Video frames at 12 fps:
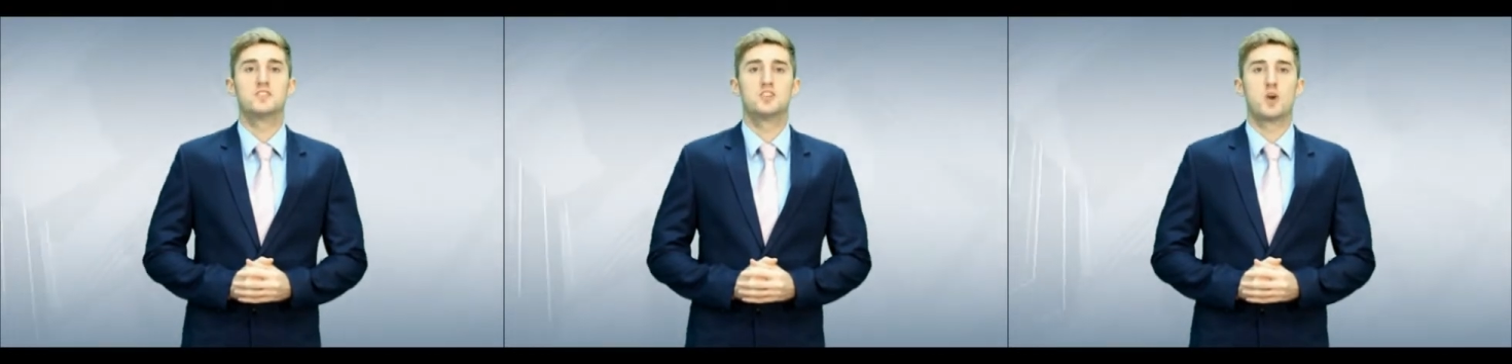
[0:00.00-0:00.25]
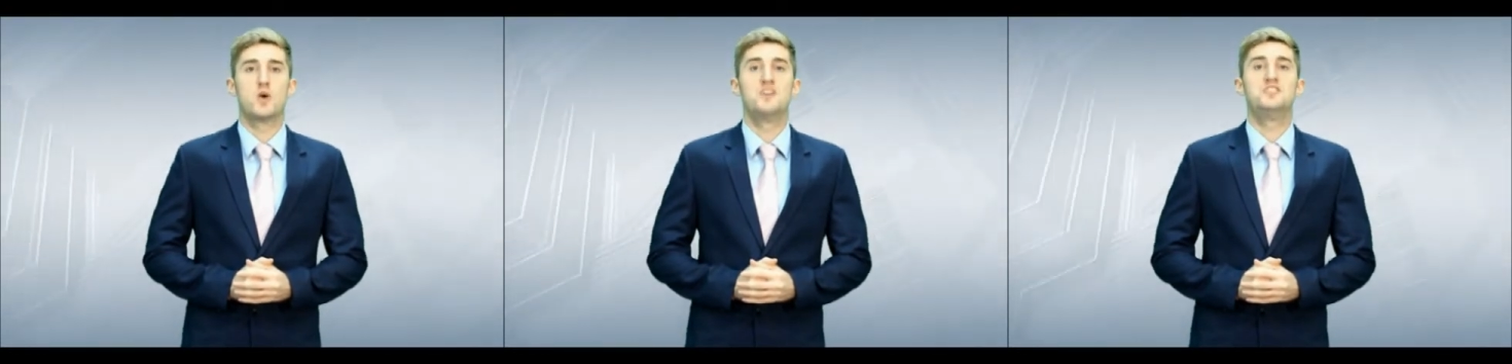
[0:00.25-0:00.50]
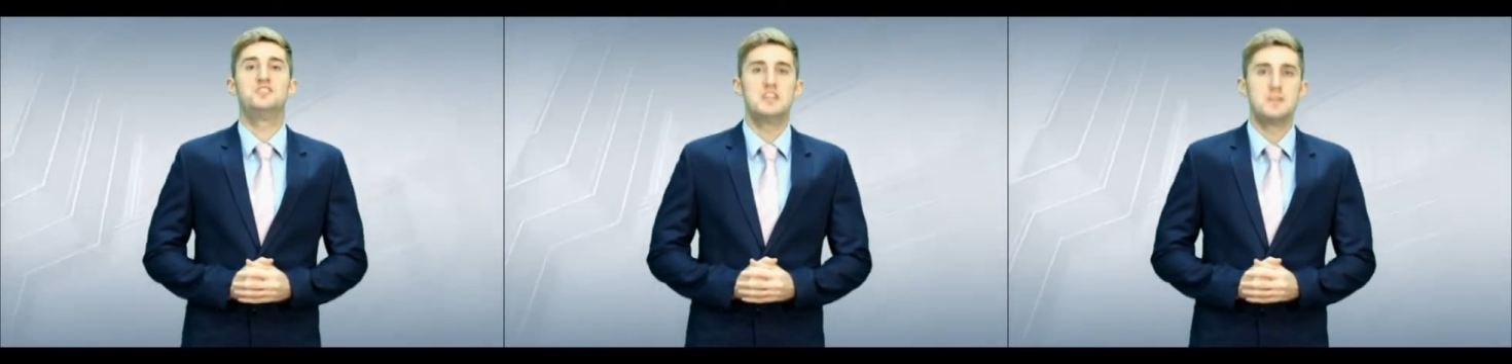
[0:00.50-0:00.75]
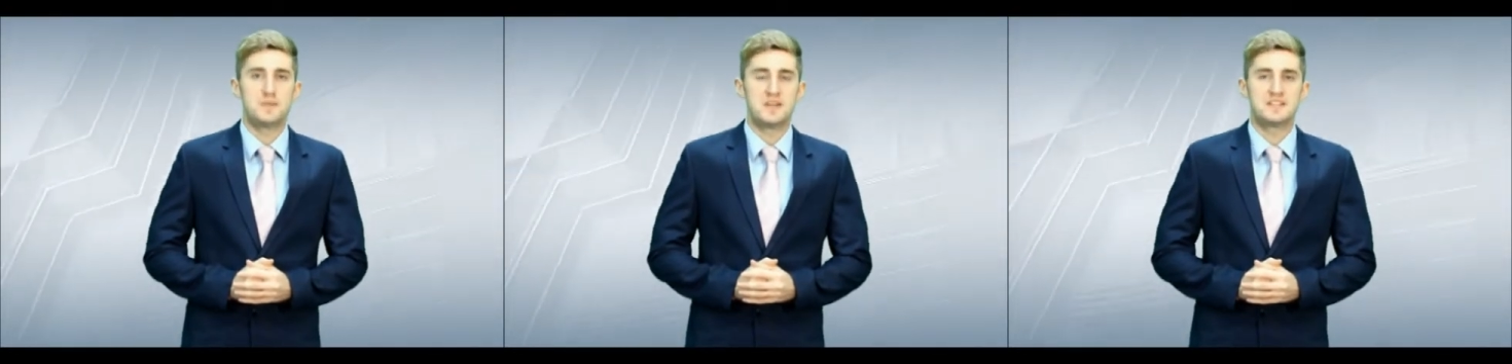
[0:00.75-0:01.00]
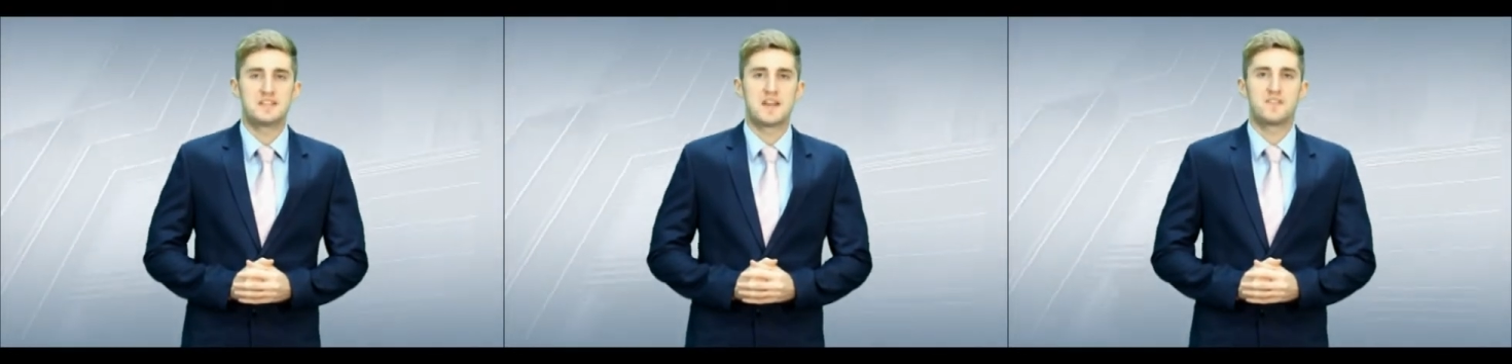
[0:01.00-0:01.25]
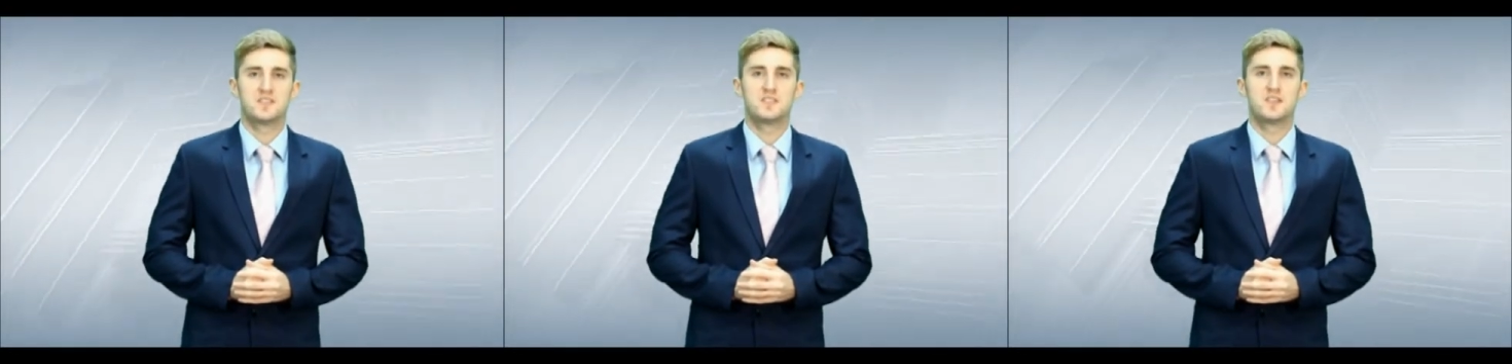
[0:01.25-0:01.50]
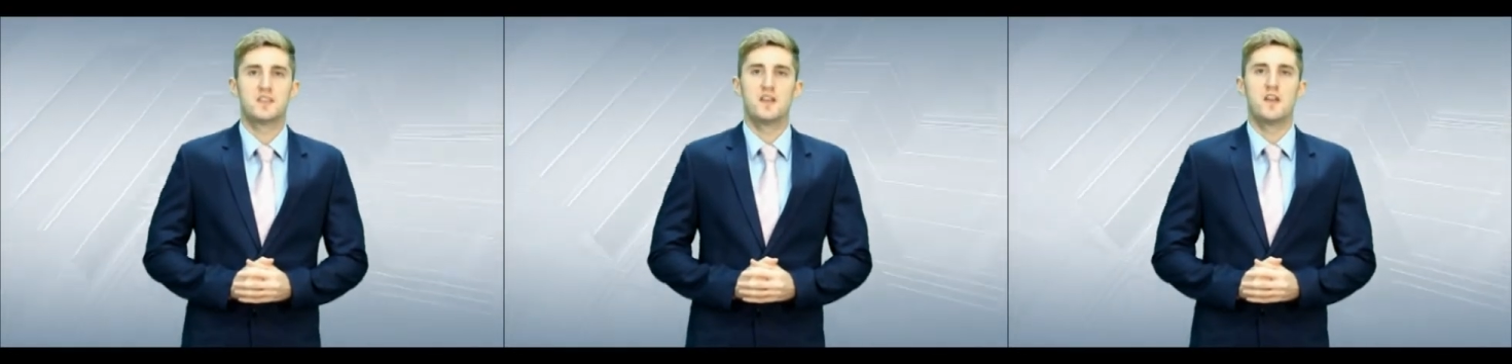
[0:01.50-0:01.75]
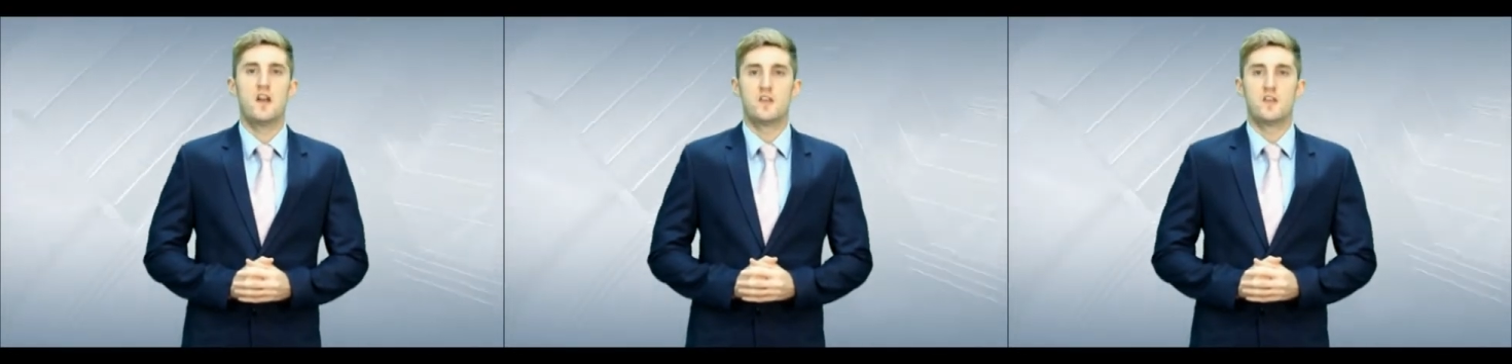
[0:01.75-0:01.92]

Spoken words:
to show a deepening deficit